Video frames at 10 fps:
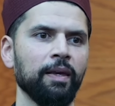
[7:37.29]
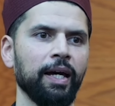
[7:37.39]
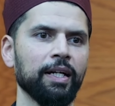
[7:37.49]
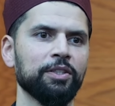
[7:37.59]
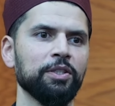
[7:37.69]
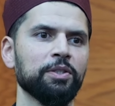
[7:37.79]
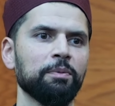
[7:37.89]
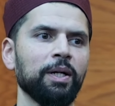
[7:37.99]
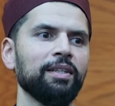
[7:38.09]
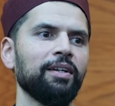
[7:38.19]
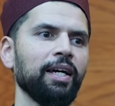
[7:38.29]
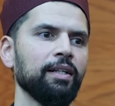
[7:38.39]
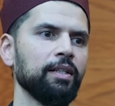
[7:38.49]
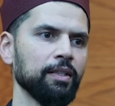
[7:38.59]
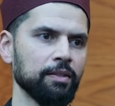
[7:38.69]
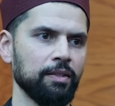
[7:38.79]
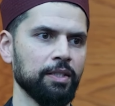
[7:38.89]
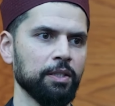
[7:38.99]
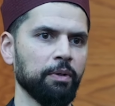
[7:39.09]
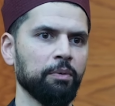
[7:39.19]
Actions are by their endings.
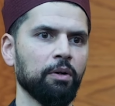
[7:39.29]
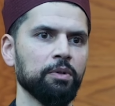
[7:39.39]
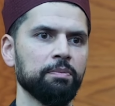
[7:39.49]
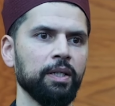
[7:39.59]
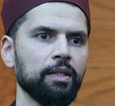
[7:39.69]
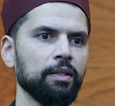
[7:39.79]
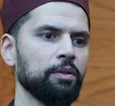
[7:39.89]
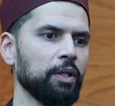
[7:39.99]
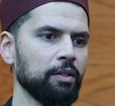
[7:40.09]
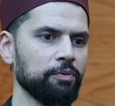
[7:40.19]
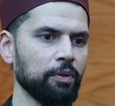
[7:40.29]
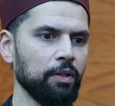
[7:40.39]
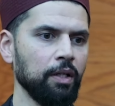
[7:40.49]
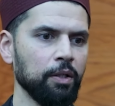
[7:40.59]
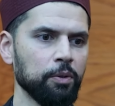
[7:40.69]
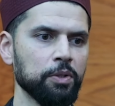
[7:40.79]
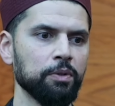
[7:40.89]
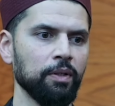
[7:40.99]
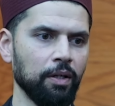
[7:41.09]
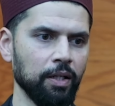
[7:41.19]
This is why we're always making dua for
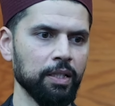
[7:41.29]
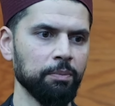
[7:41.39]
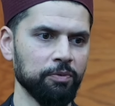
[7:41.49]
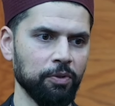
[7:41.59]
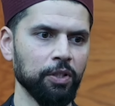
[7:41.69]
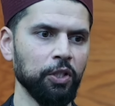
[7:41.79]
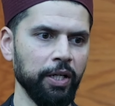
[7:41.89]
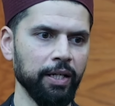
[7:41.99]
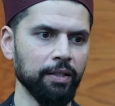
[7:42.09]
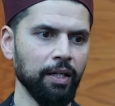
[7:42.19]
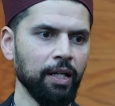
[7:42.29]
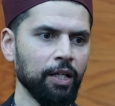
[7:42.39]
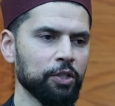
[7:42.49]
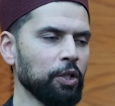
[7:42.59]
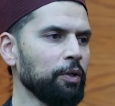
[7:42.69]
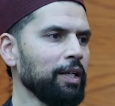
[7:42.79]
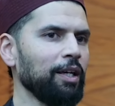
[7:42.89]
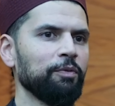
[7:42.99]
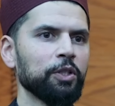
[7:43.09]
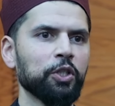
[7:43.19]
husnul khatima, for a good end. So
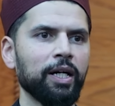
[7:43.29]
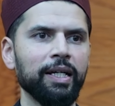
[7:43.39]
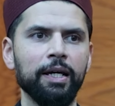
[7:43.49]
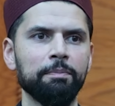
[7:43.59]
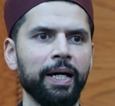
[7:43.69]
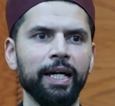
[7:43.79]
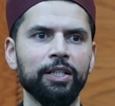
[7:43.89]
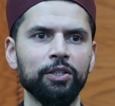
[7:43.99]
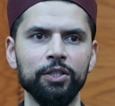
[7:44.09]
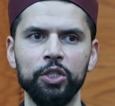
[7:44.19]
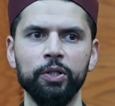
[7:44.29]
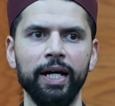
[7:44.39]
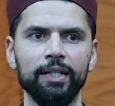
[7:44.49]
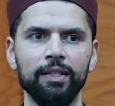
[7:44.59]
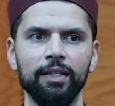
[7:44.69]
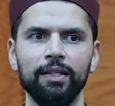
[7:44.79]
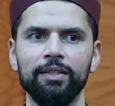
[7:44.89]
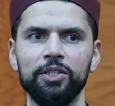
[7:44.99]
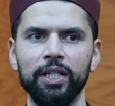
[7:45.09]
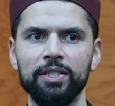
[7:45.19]
if you're trying to get back, you're distracted,
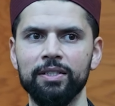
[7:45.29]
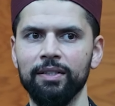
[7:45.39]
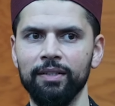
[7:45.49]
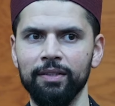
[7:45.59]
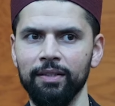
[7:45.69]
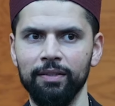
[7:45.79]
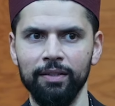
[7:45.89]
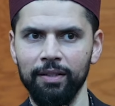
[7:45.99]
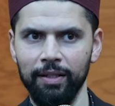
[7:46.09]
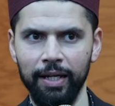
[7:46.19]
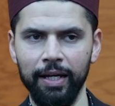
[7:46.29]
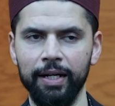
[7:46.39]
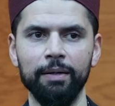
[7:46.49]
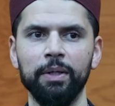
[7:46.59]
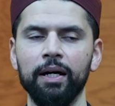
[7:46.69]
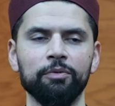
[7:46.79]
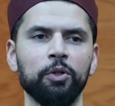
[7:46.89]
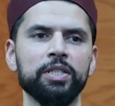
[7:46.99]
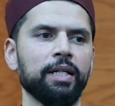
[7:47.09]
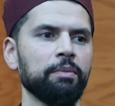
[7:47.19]
just, and I'm not, of
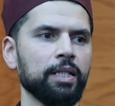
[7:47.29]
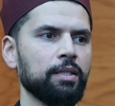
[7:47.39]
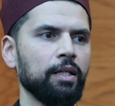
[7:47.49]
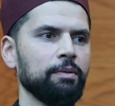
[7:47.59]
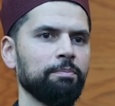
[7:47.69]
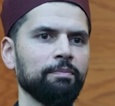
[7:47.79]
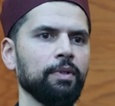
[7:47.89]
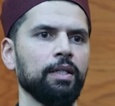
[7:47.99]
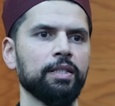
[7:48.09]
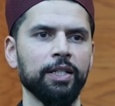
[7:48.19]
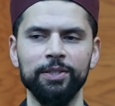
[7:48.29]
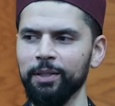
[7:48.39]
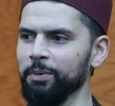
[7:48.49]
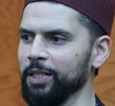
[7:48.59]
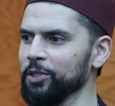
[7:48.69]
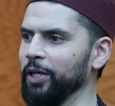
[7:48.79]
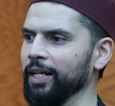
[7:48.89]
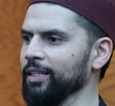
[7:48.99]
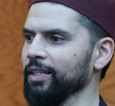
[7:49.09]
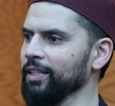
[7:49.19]
course I'm not saying intentionally be
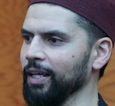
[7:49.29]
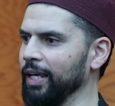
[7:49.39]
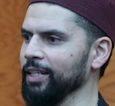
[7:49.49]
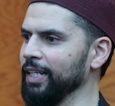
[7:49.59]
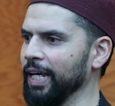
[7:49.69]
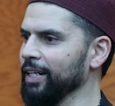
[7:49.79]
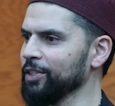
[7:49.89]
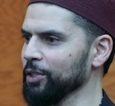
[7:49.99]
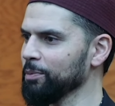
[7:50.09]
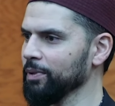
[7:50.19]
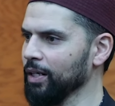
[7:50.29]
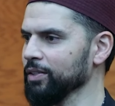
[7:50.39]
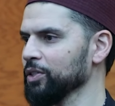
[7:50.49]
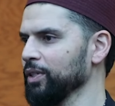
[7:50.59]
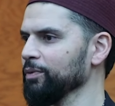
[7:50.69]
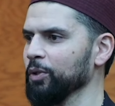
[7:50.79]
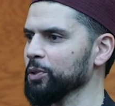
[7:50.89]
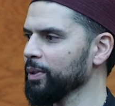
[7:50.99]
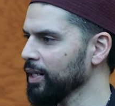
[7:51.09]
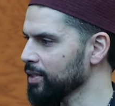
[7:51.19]
distracted in the, in the end, just concentrate. Of
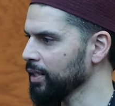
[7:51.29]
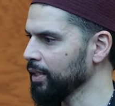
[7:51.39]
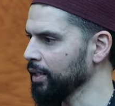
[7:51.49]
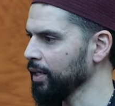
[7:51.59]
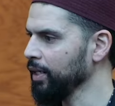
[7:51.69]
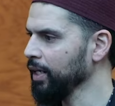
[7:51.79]
course we're not saying that.